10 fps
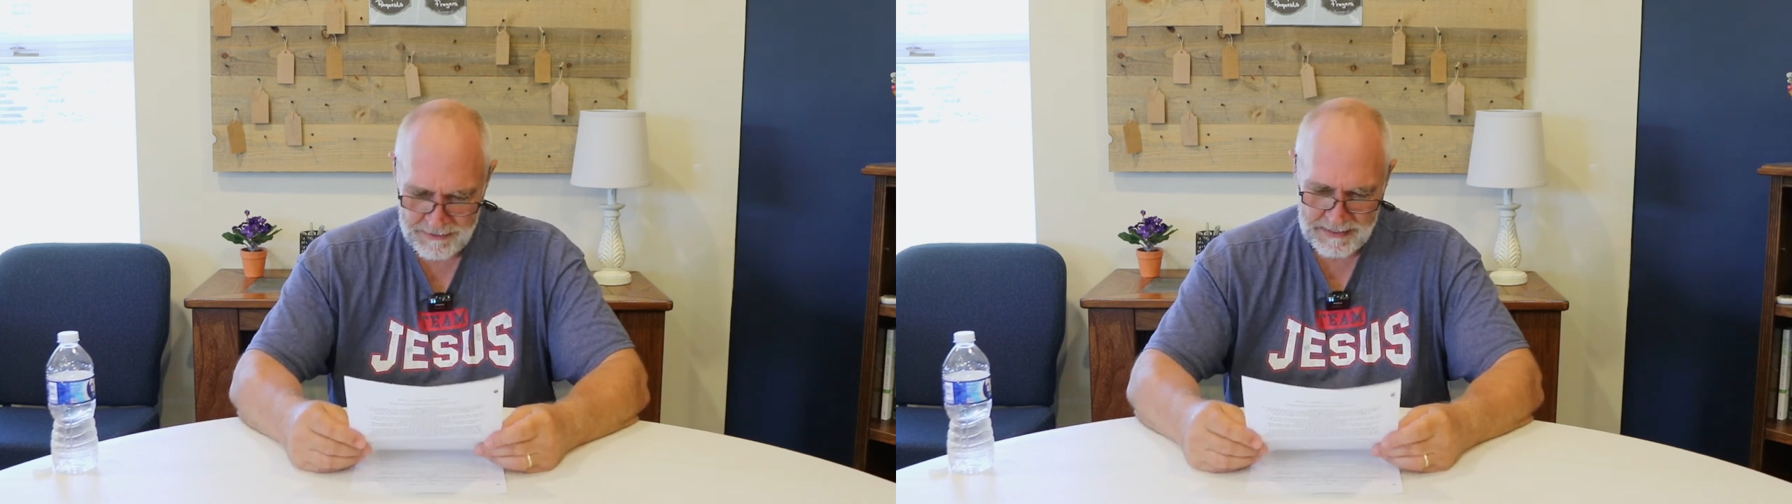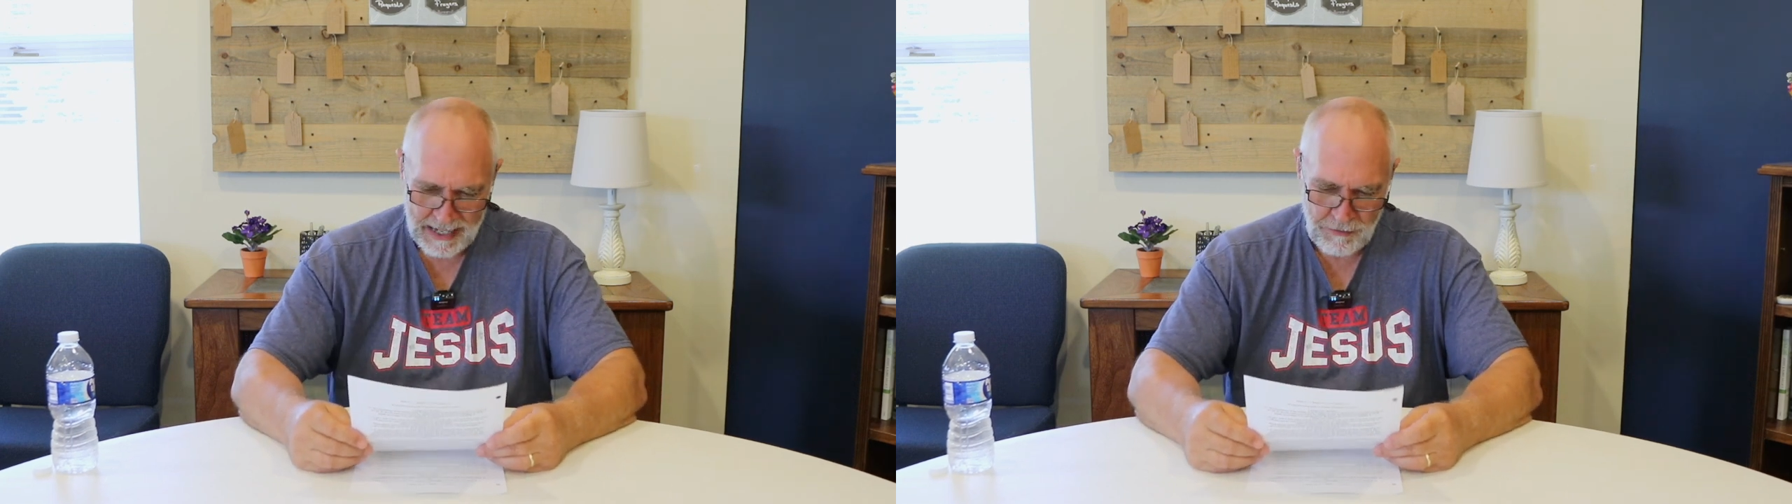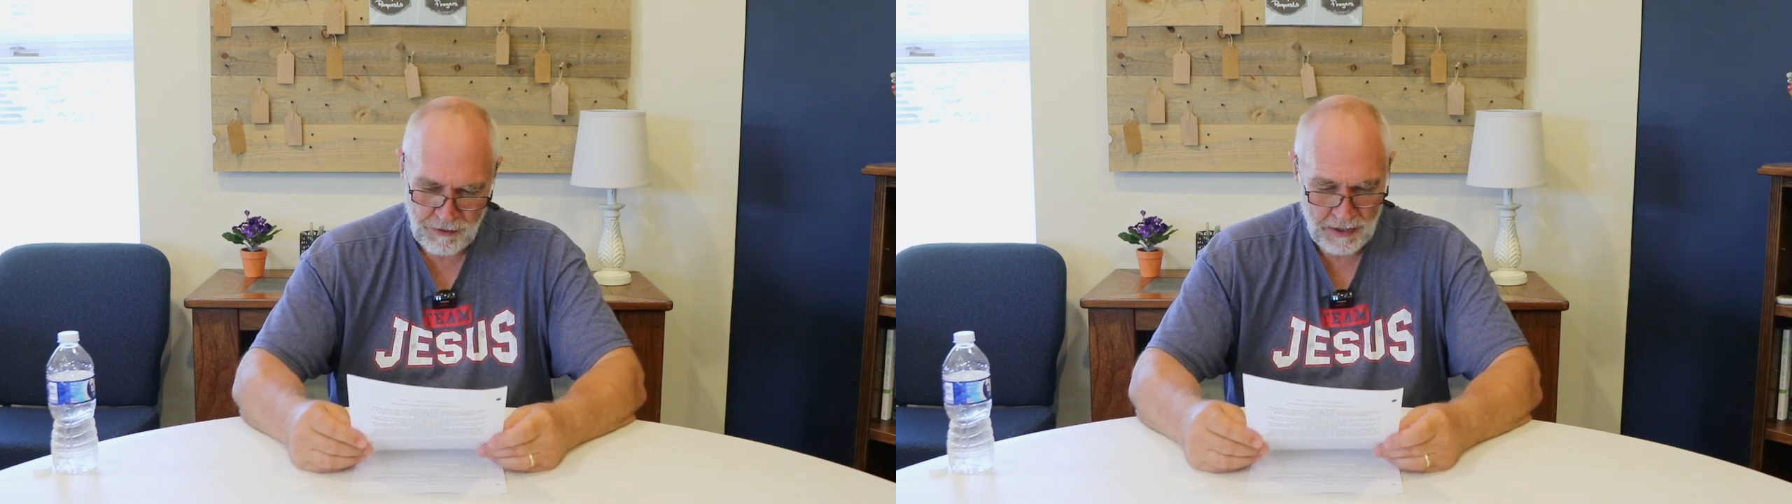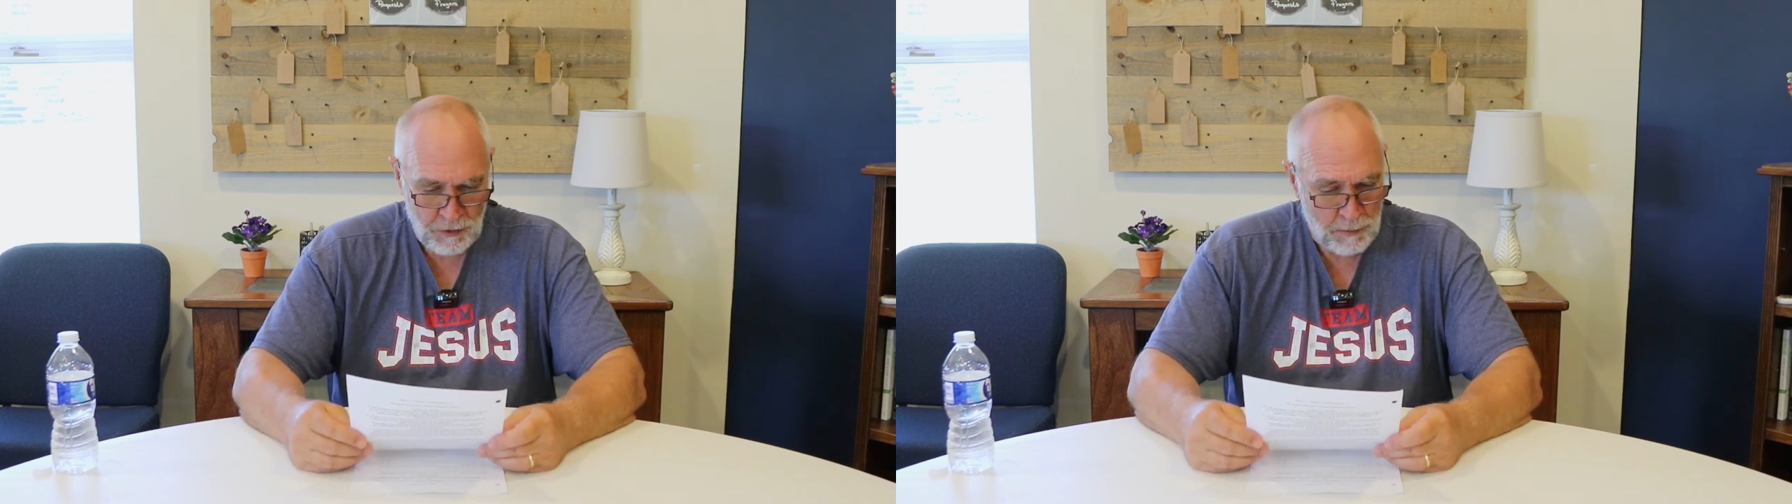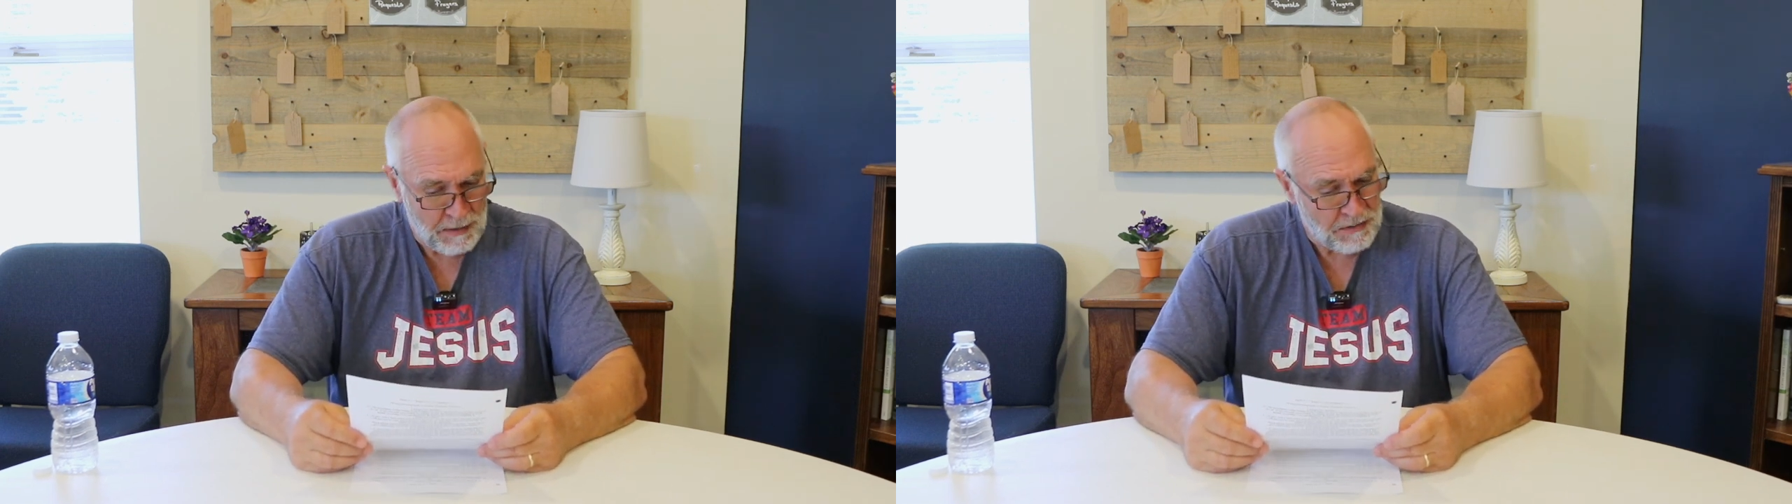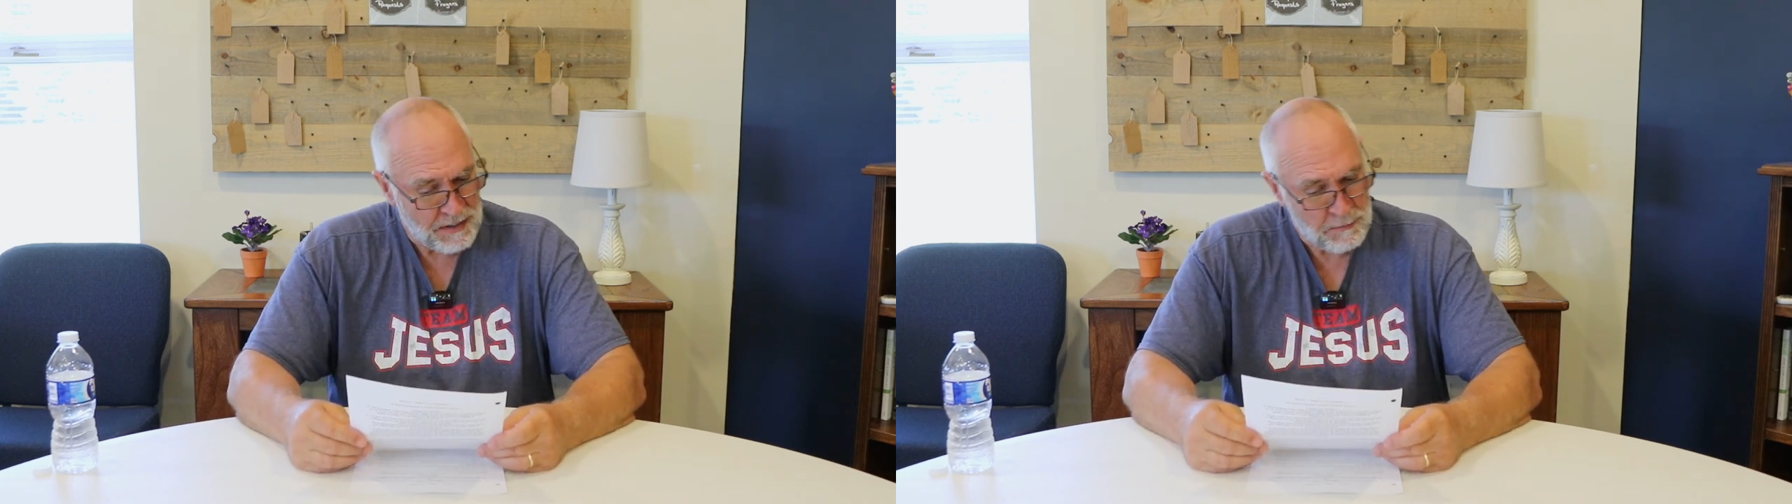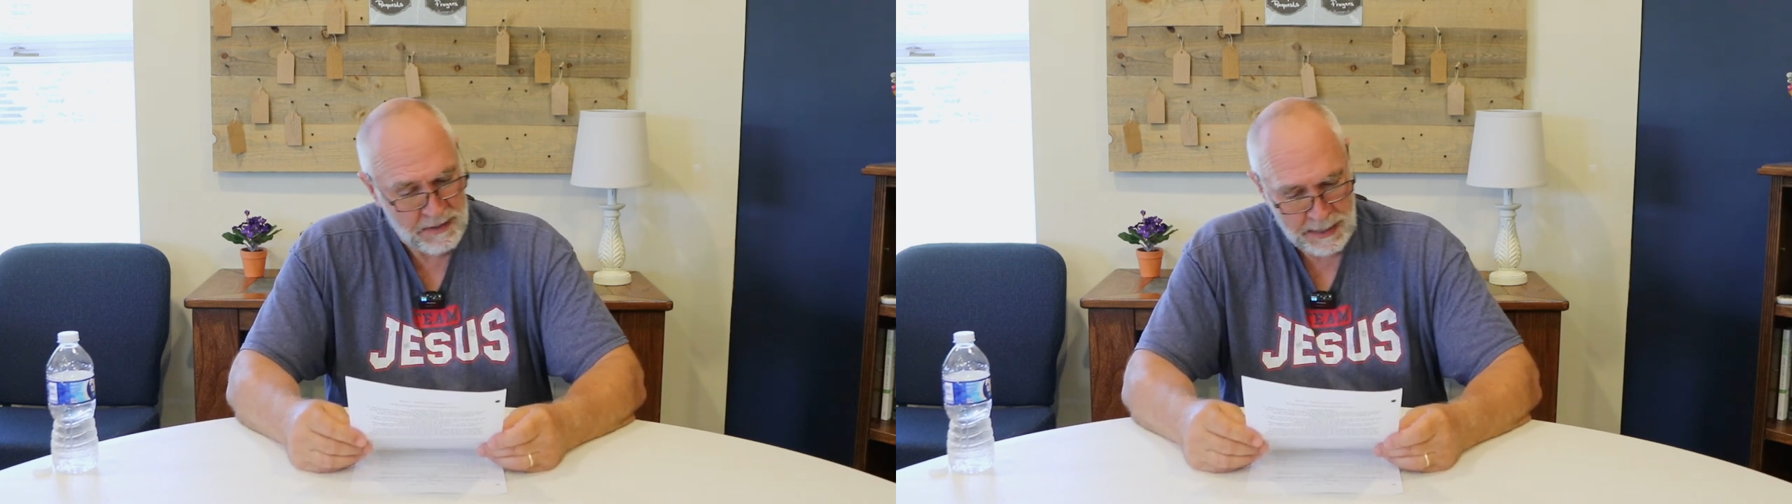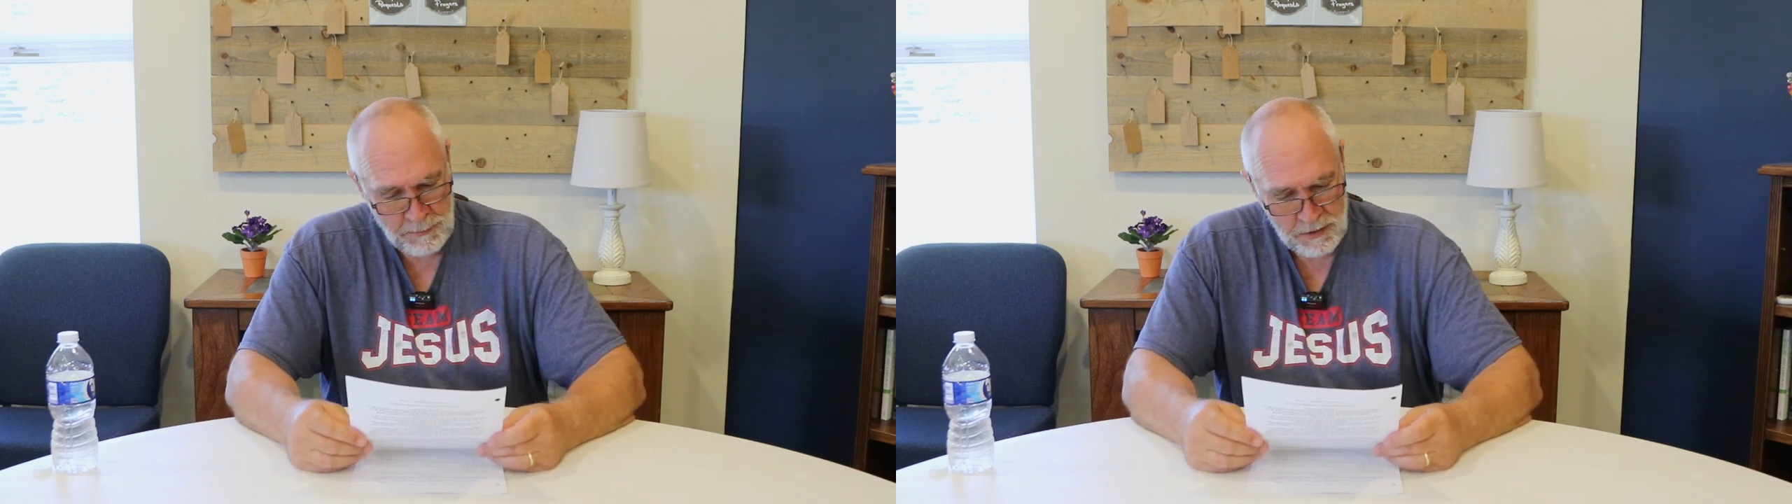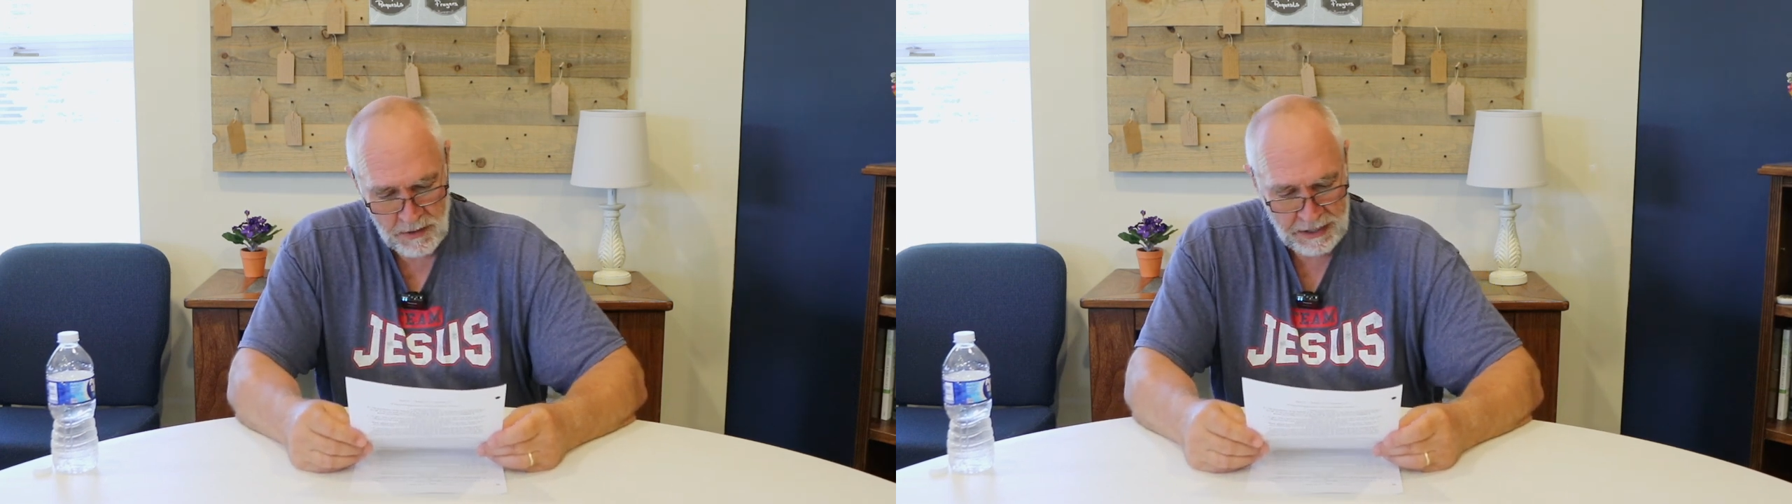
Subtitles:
I thought there'd be some chemical he